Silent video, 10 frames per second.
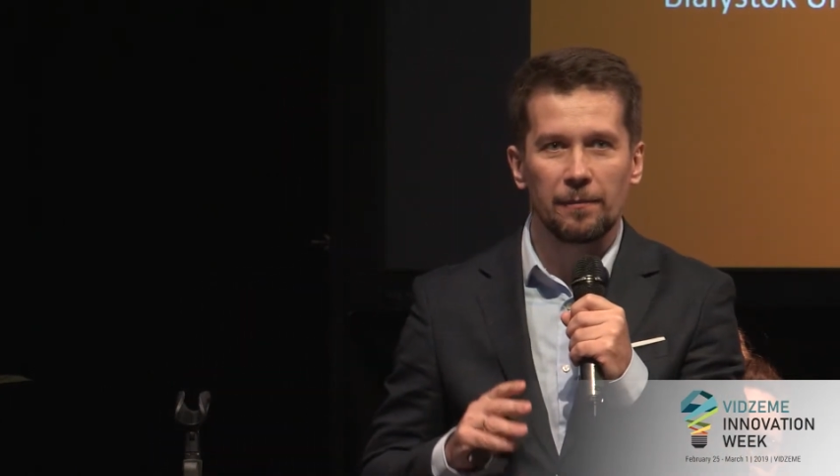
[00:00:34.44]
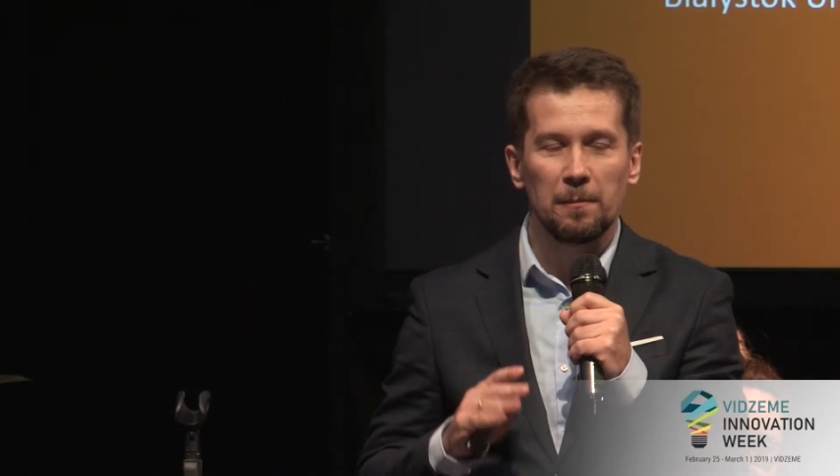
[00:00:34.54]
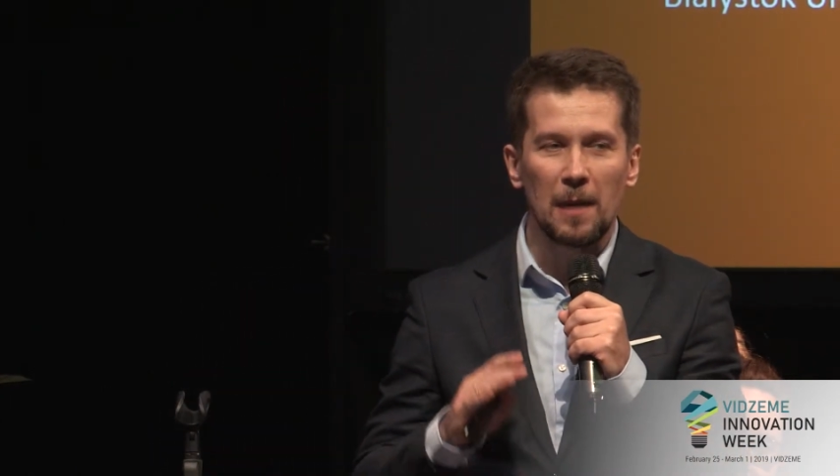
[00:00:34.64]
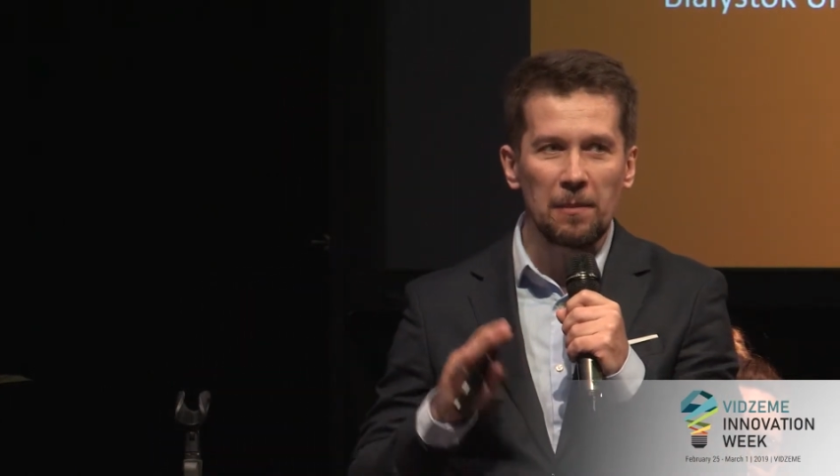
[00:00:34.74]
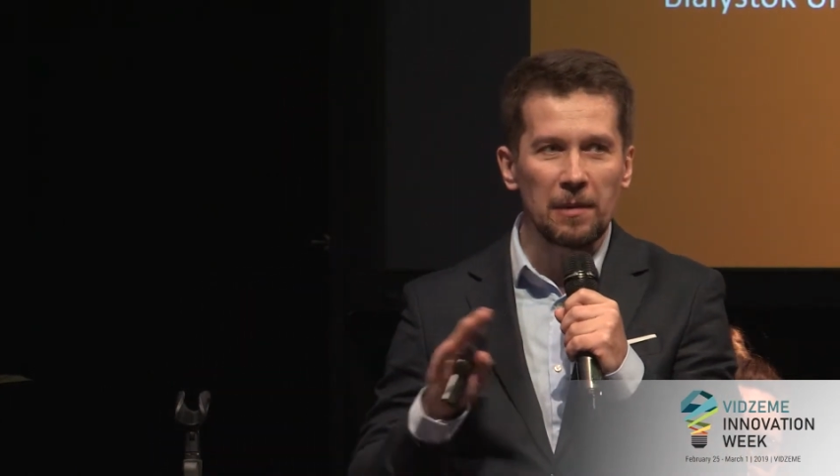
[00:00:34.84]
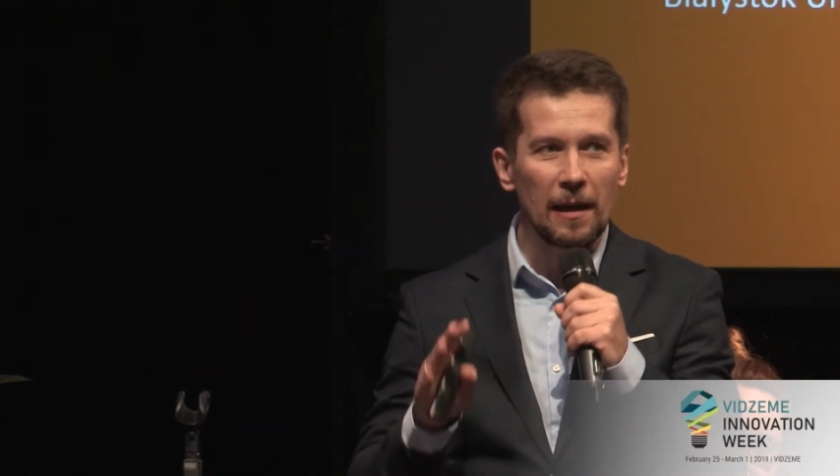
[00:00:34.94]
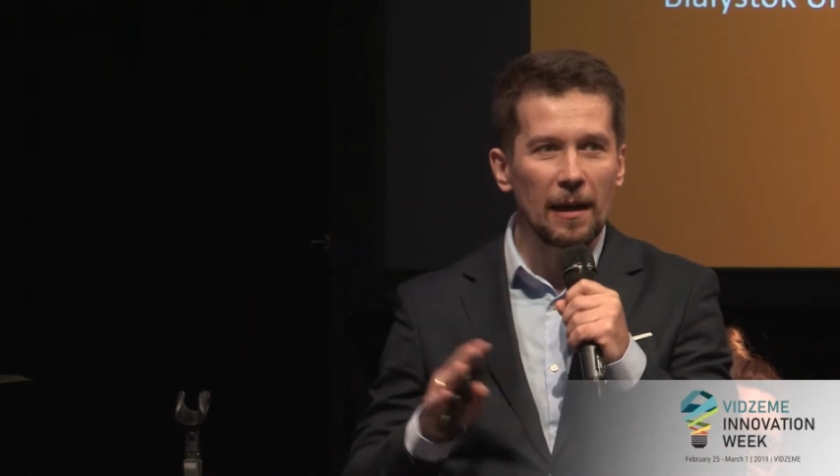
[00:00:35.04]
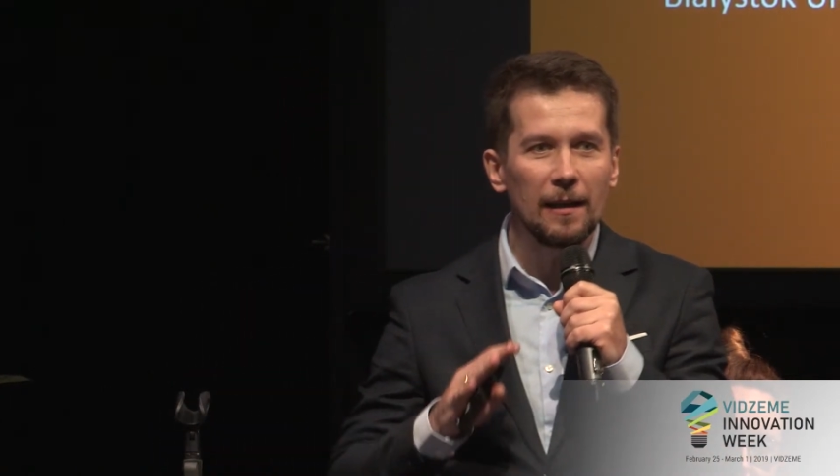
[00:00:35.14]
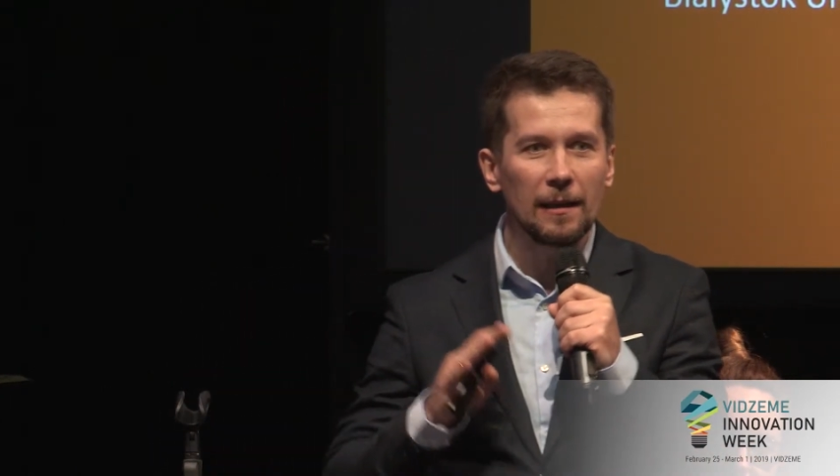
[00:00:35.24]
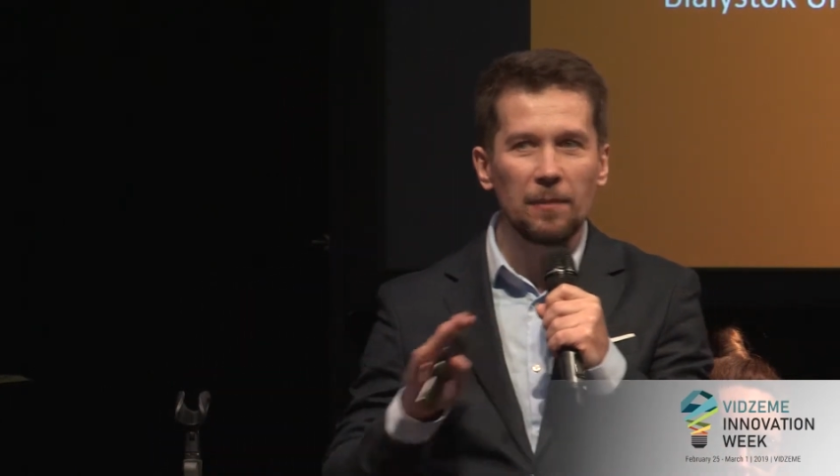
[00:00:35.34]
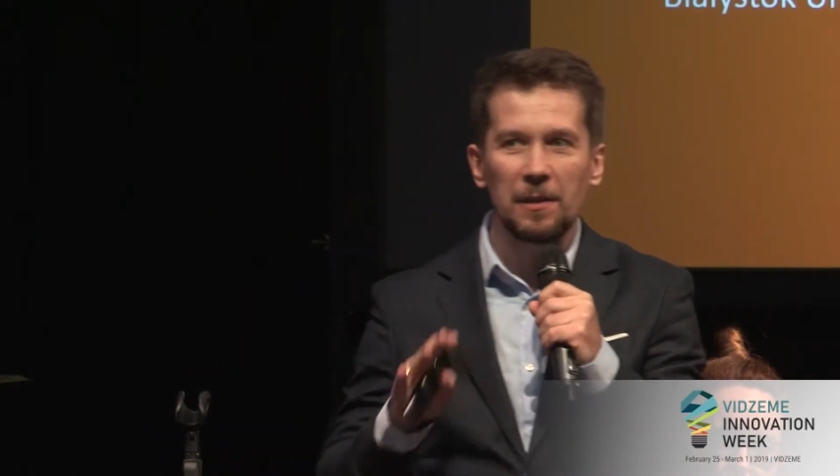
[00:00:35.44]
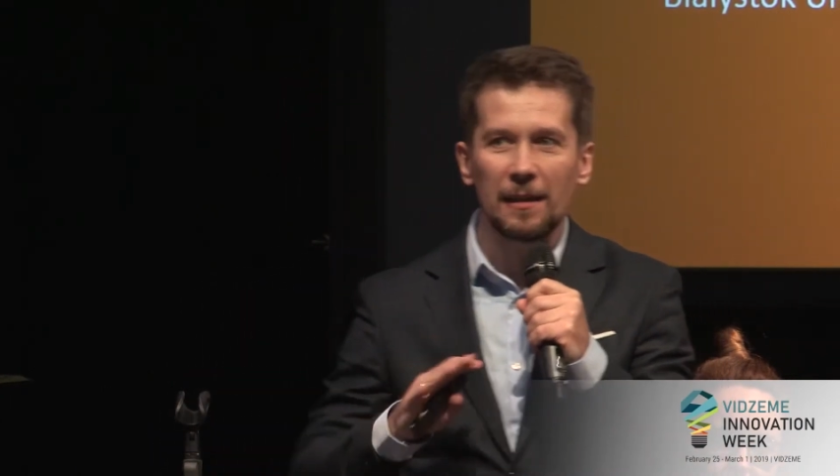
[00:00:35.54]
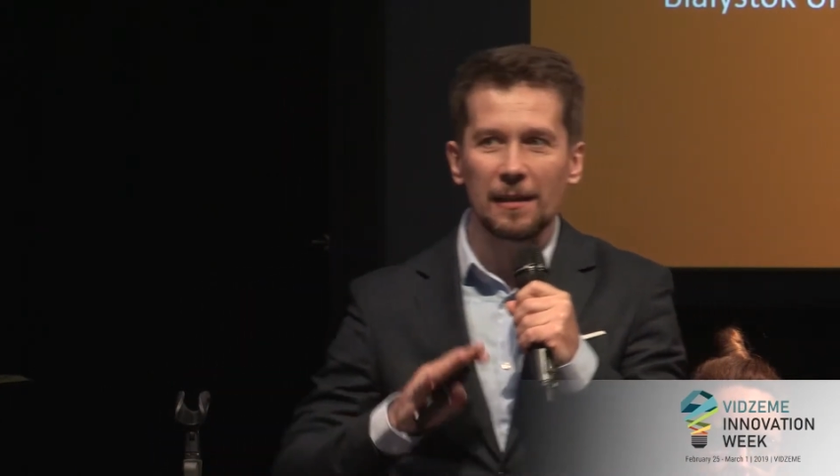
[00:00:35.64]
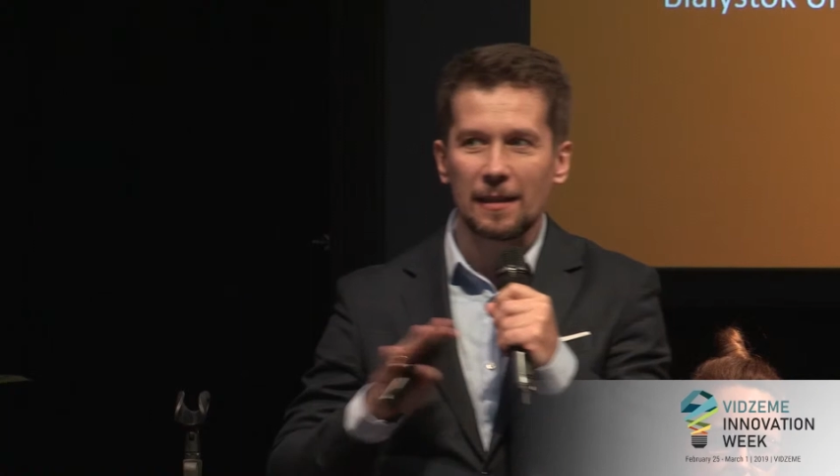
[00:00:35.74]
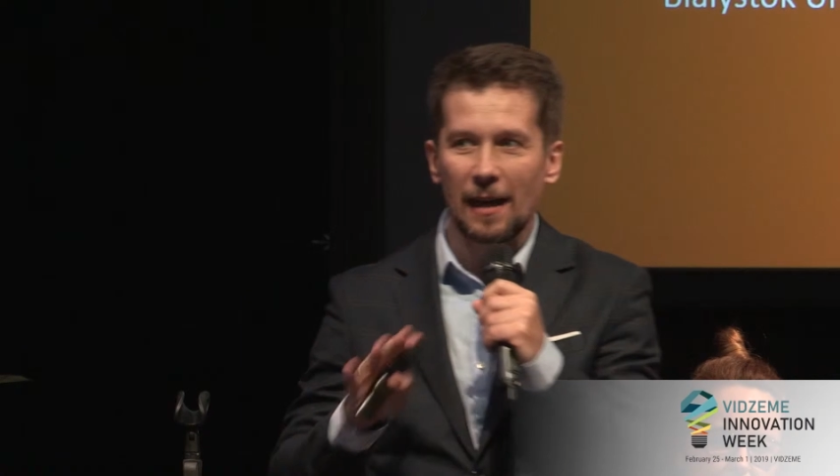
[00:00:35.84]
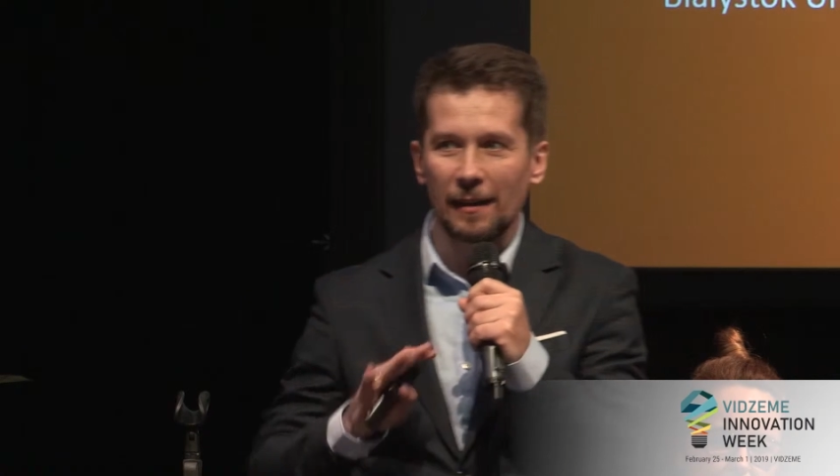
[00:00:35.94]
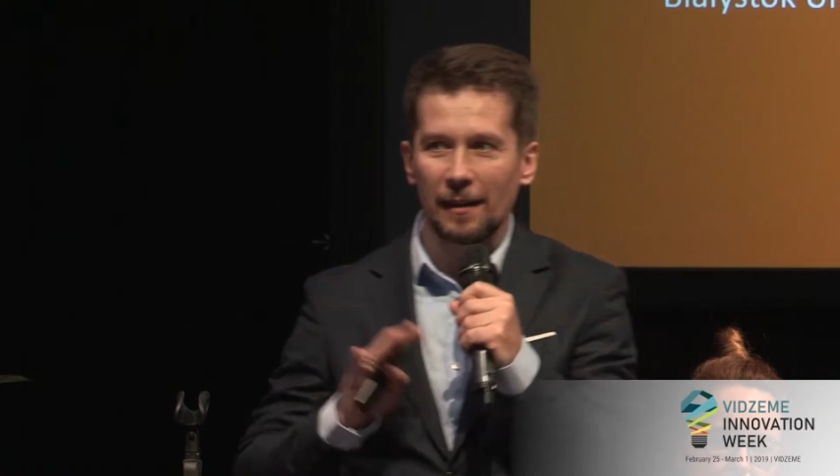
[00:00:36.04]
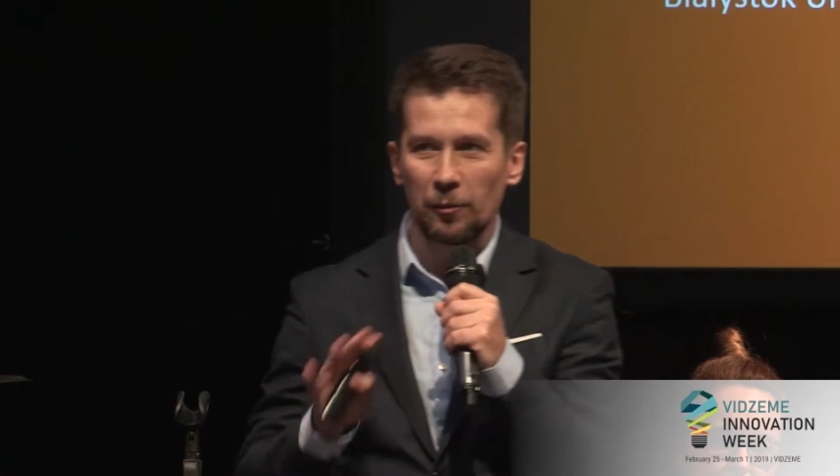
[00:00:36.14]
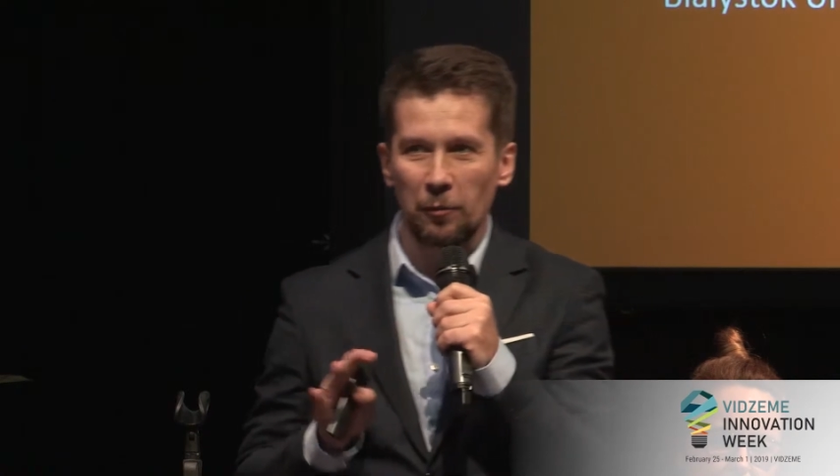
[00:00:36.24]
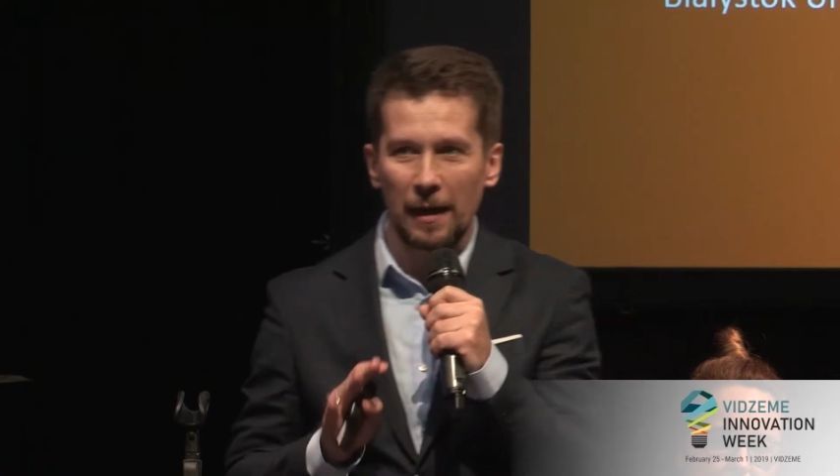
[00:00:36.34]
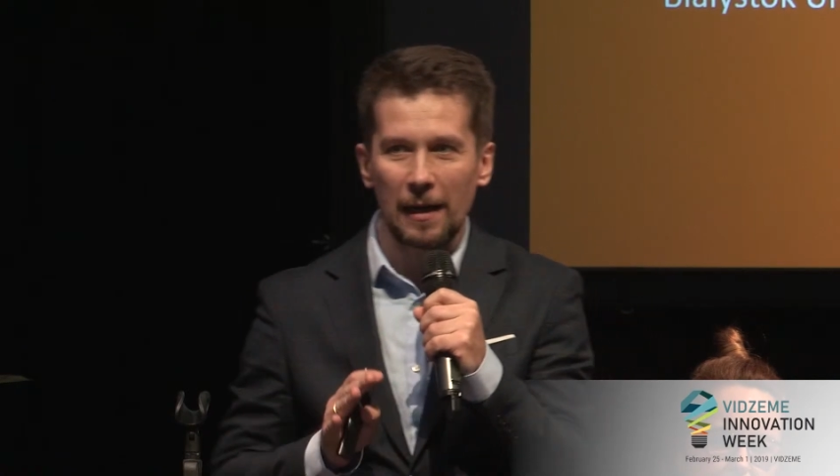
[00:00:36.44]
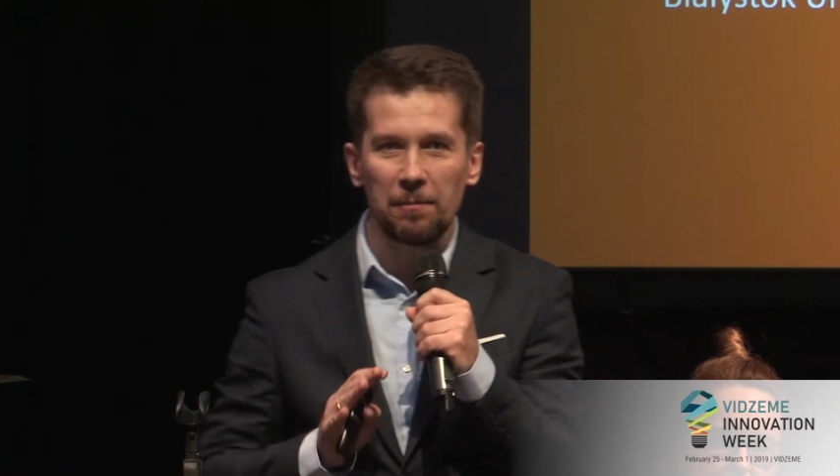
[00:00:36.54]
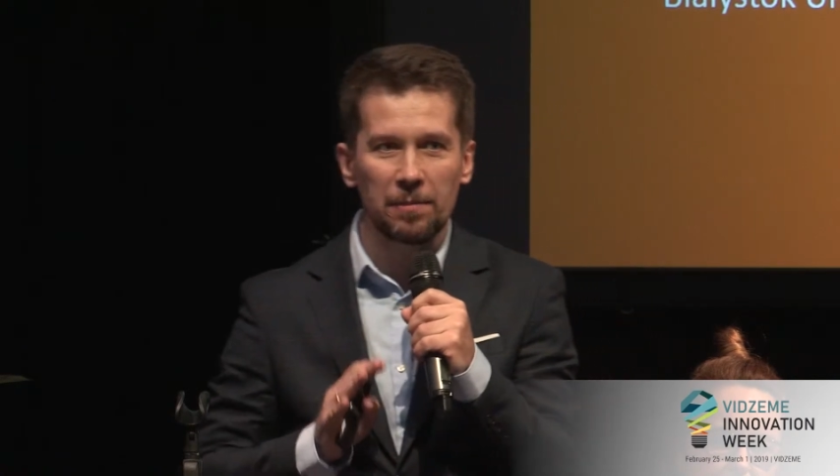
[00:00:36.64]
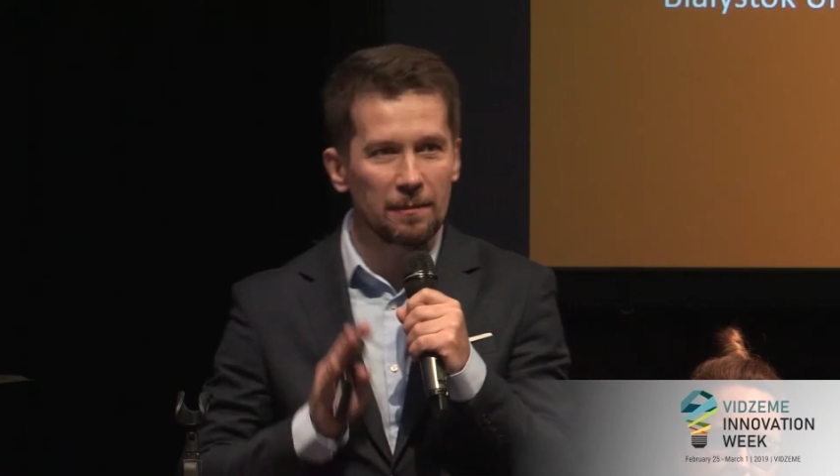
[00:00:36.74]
Maybe a little bit in a scattered way,